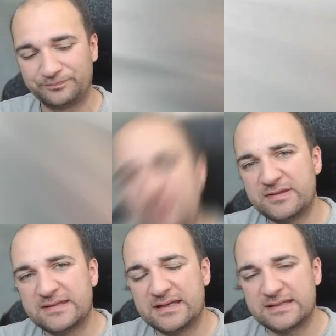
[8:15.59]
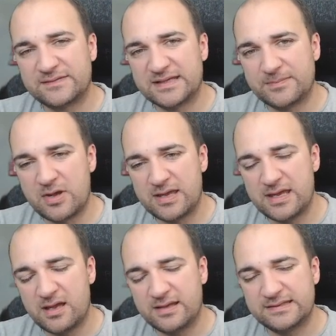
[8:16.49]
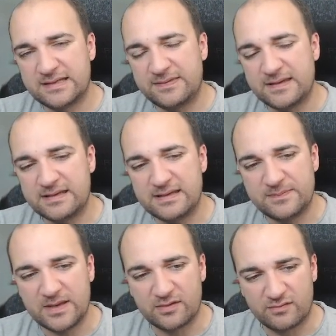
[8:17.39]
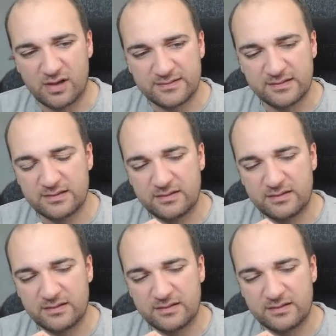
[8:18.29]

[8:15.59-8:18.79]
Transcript: I mentioned Cities of Sigmar here. I said they need to be errated.